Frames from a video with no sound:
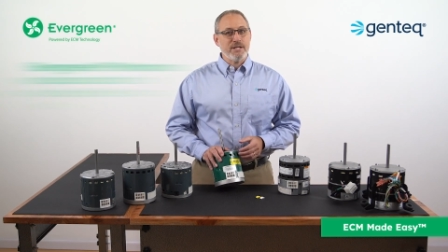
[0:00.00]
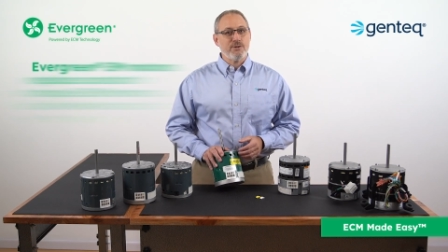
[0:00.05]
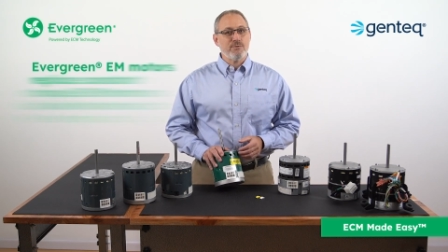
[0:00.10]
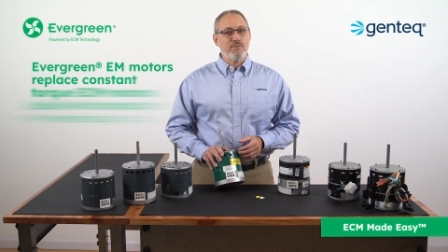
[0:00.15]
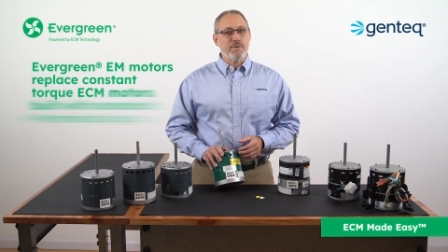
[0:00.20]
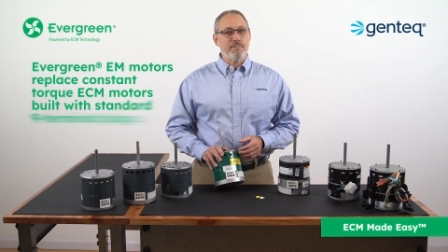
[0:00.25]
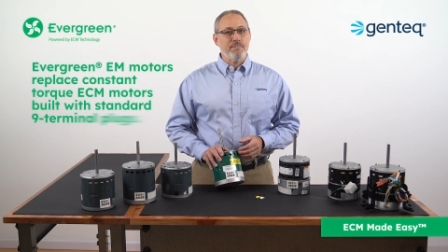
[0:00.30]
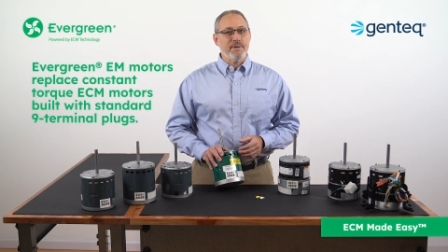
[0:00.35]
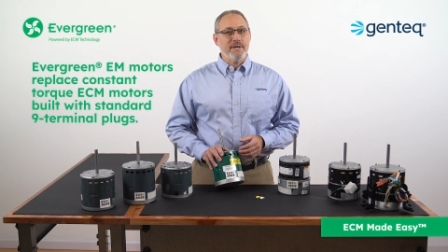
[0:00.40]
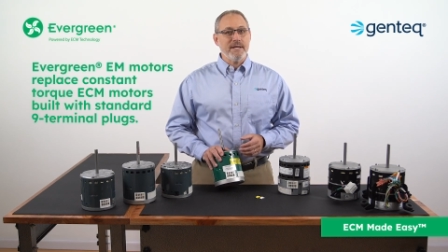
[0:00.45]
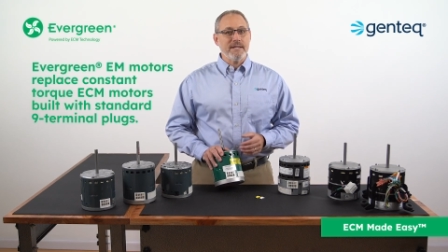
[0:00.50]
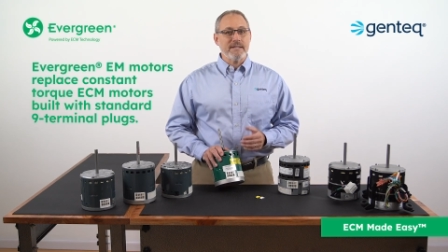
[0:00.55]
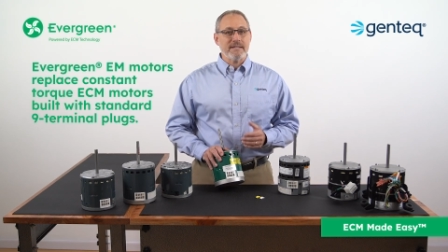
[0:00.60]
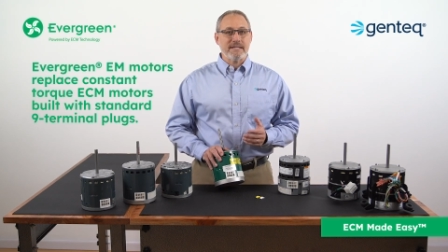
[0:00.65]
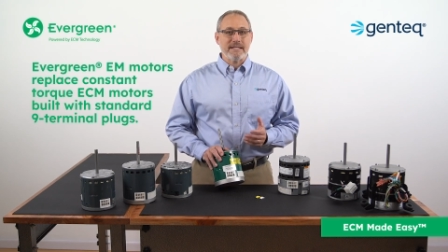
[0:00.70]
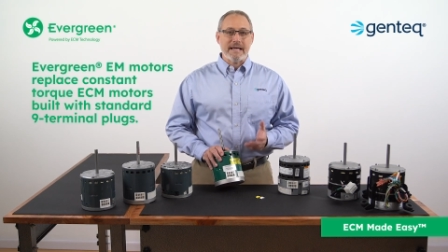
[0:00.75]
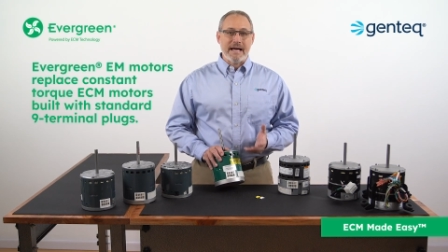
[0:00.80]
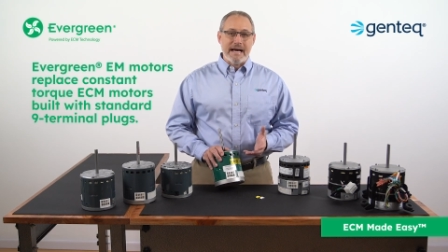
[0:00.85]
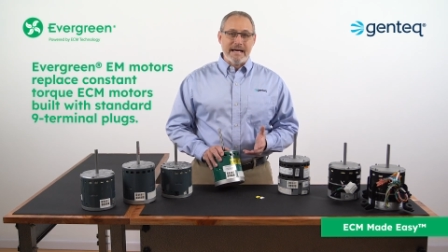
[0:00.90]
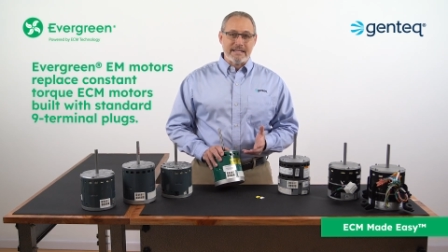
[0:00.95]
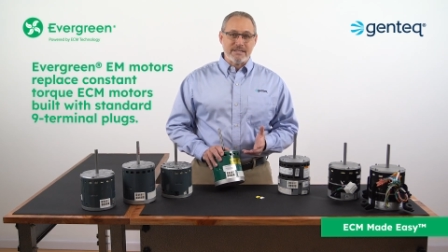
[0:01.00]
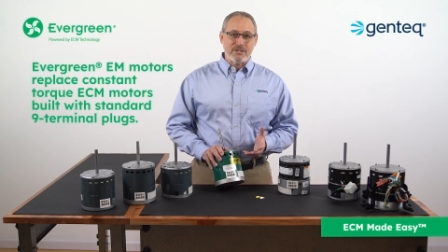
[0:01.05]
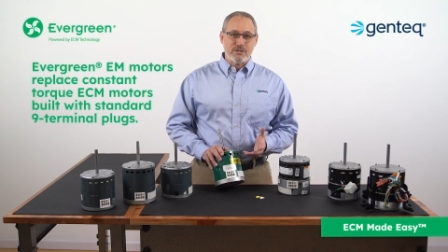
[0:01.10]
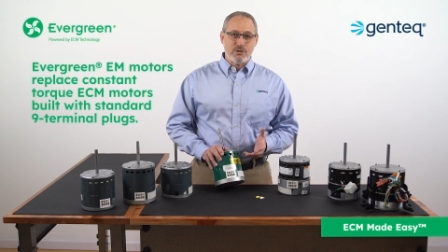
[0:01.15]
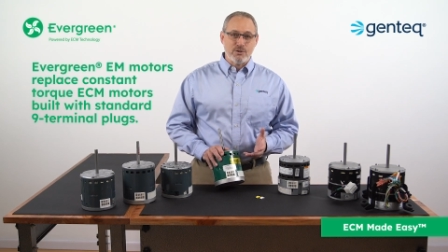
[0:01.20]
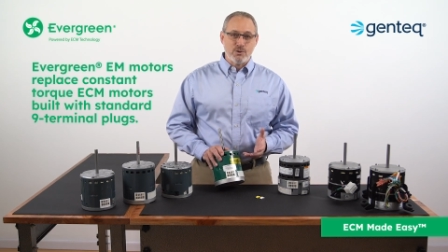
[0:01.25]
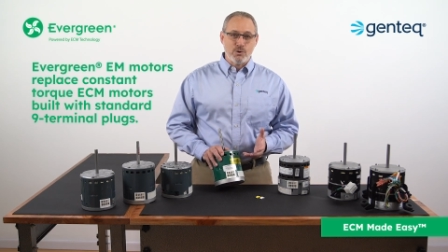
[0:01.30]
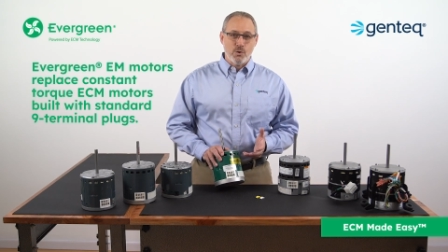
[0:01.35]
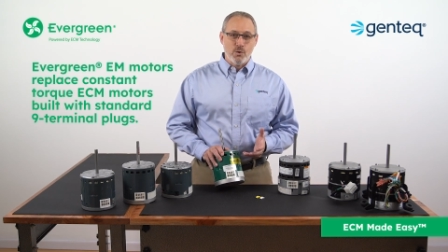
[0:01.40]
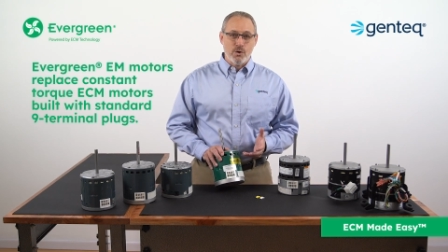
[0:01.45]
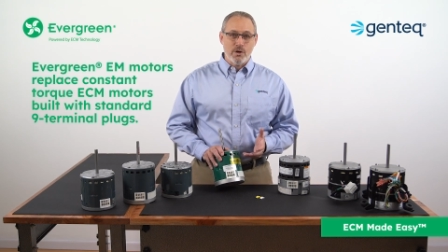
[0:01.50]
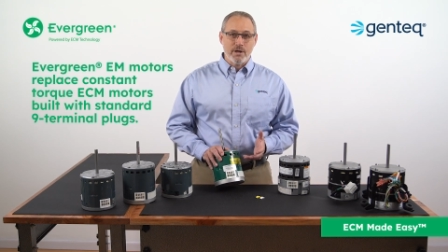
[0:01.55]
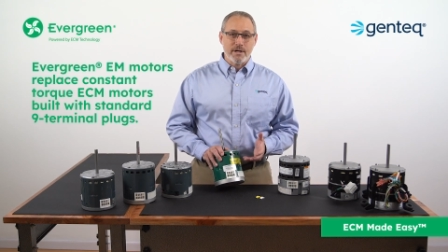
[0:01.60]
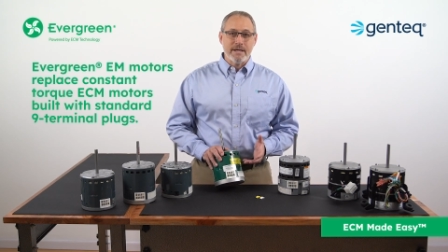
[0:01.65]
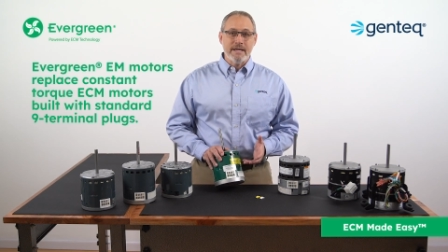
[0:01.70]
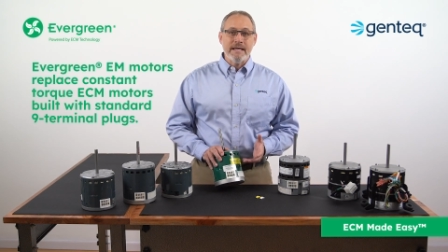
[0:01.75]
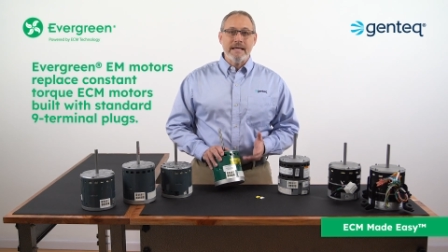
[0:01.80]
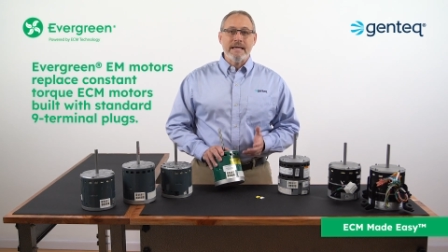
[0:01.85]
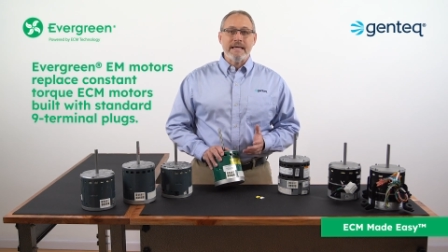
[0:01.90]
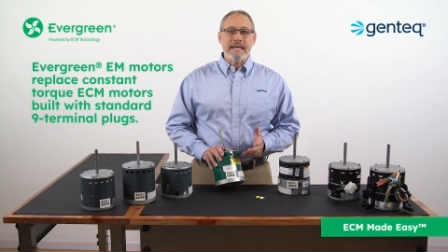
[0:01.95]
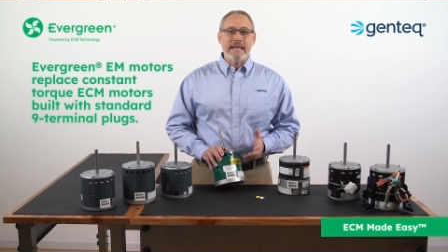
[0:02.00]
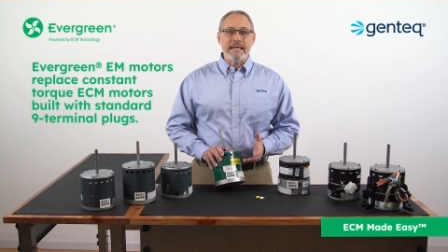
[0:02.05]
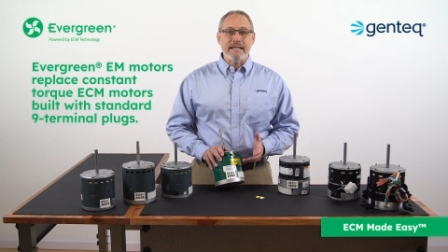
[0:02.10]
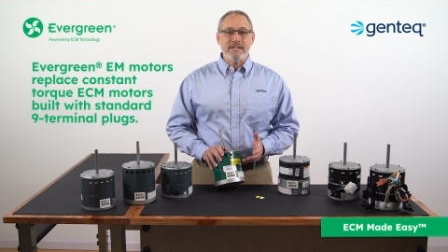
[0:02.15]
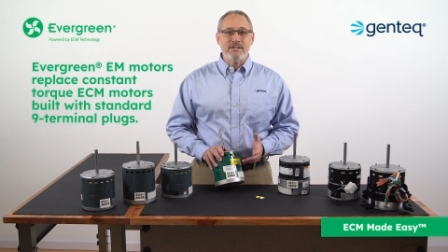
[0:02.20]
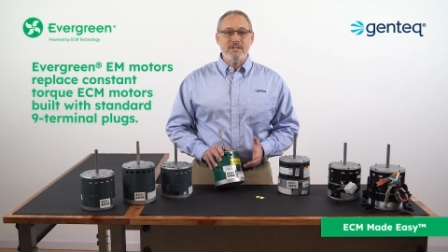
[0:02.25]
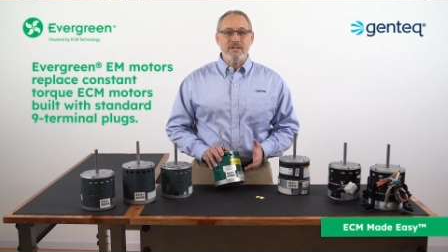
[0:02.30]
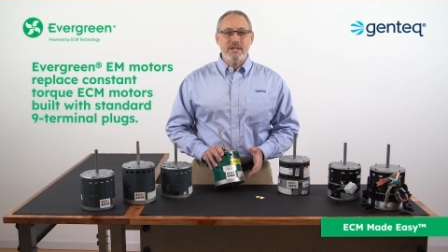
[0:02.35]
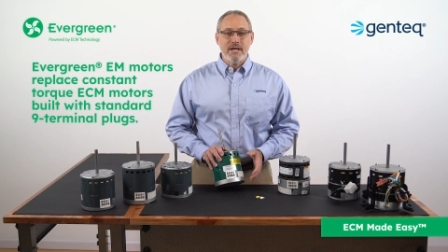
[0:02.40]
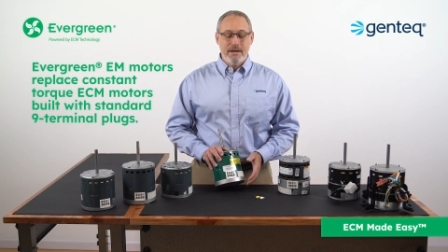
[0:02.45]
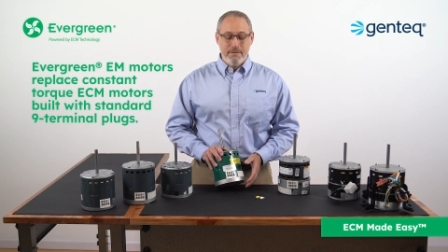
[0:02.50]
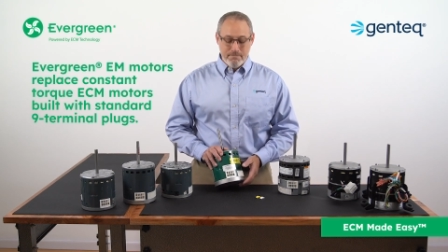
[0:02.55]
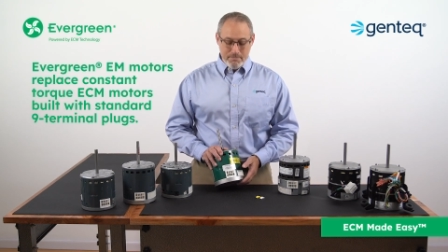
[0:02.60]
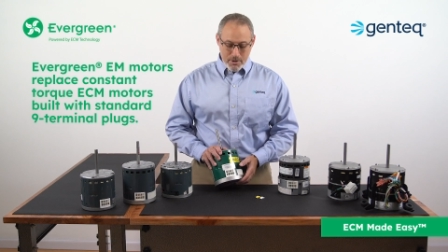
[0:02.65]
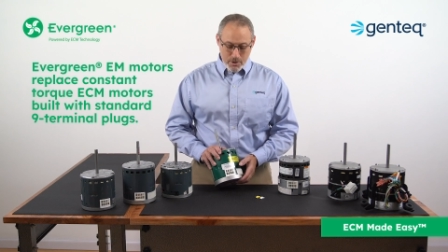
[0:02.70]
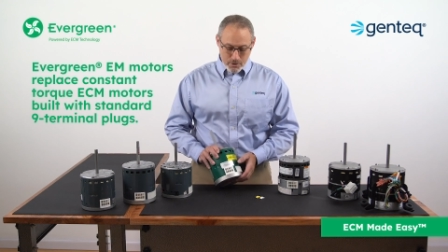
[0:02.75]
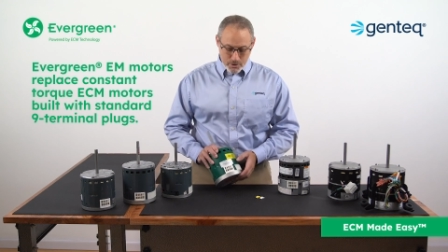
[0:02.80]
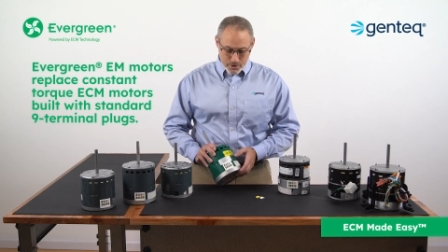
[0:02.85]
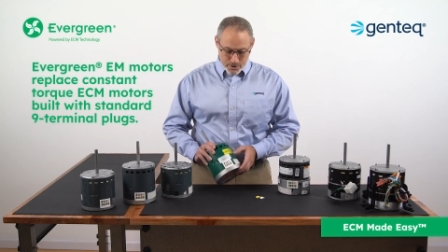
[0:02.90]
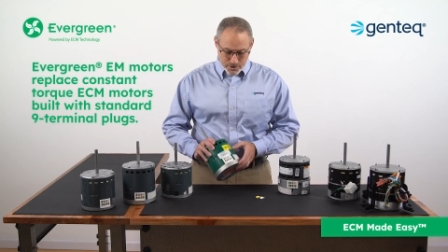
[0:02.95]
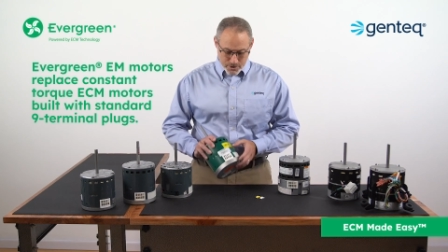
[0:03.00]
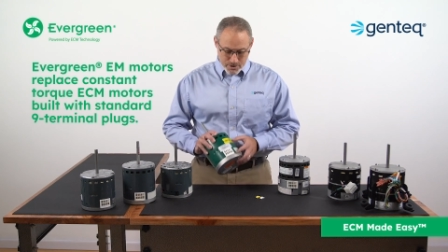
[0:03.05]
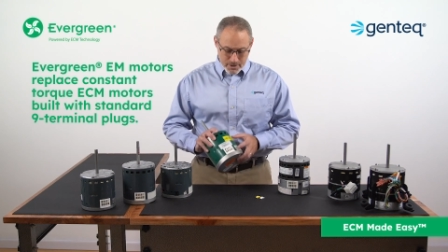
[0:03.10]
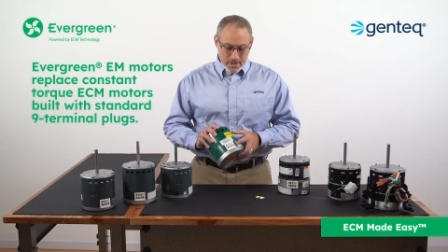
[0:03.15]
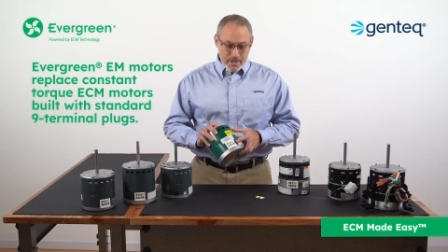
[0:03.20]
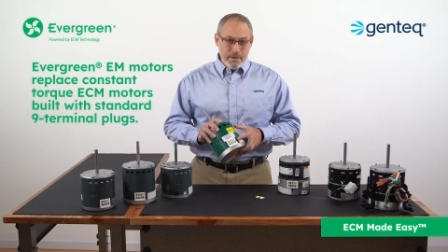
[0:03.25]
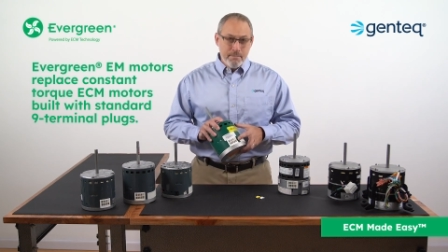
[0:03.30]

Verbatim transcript: to replace constant torque ECM motors